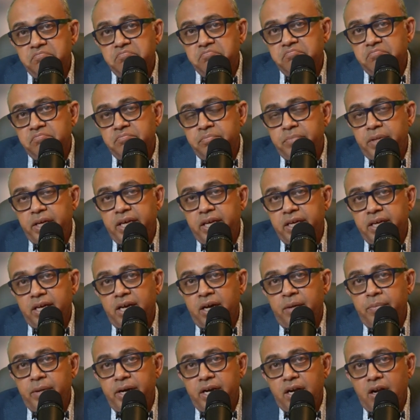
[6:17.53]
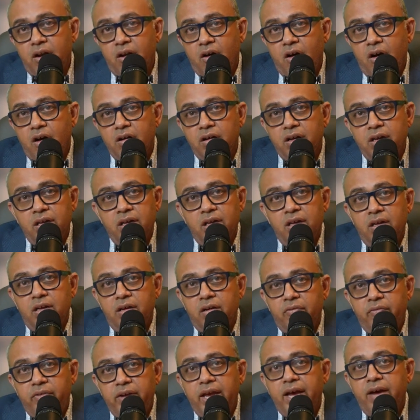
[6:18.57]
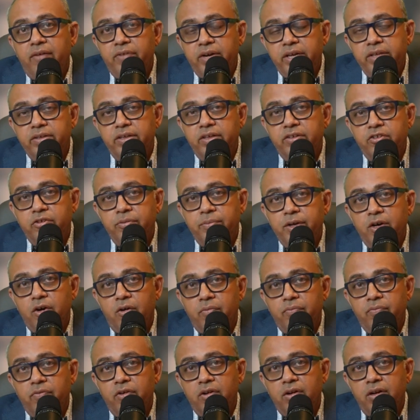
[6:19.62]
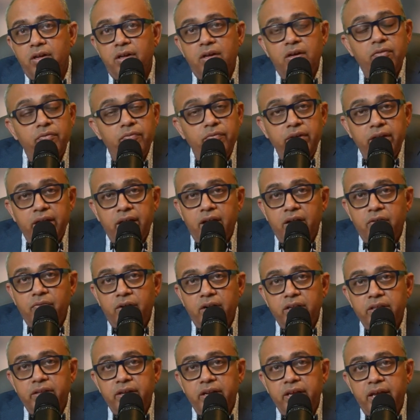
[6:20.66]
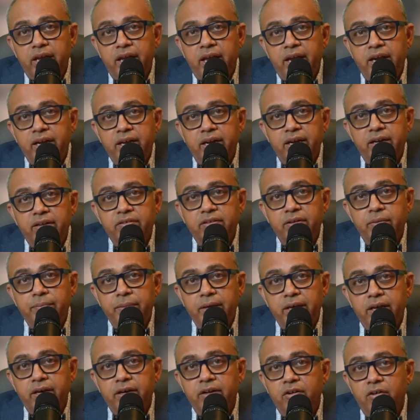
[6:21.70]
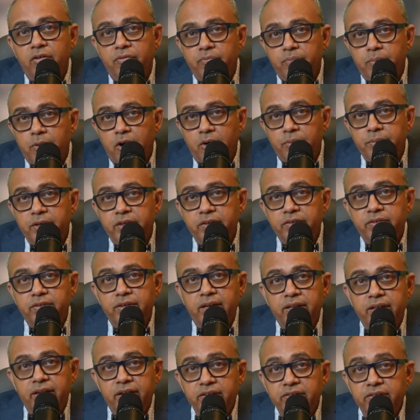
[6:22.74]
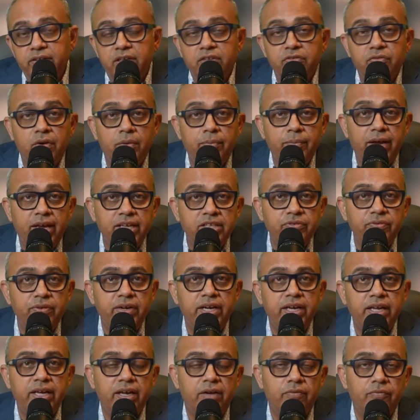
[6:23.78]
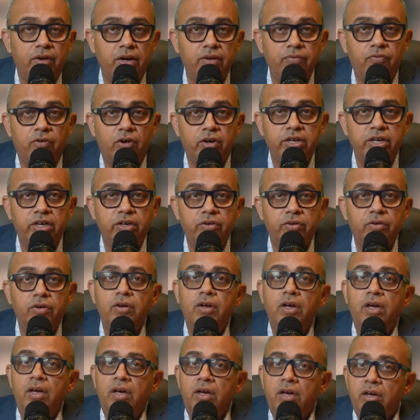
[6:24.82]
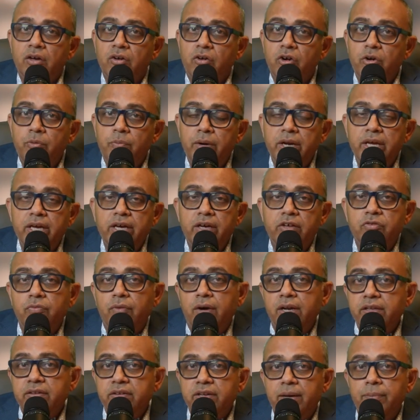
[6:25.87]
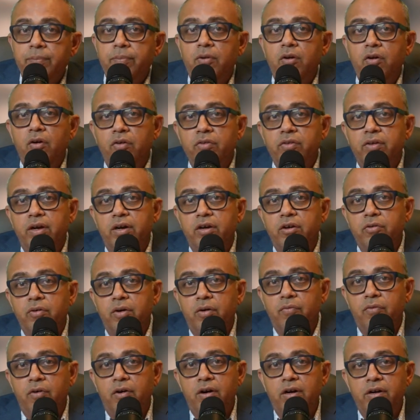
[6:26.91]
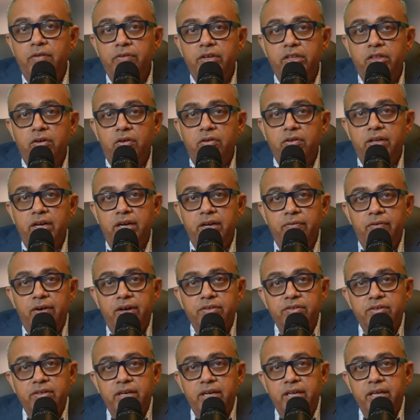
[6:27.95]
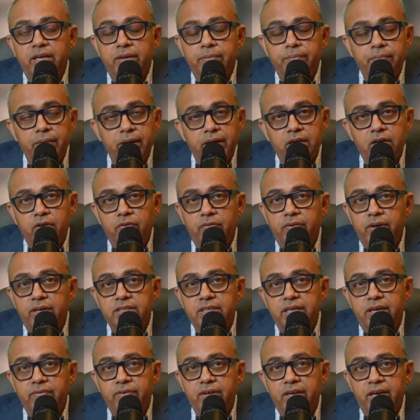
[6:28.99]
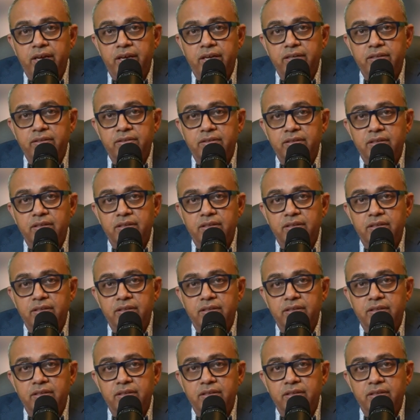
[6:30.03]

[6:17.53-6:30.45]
being a bit long, we have reasons to be hopeful. VIR-1388 is a beacon of promise, and the results from HVTN-142 could bring us one step closer to a world without the devastating impact of HIV/AIDS.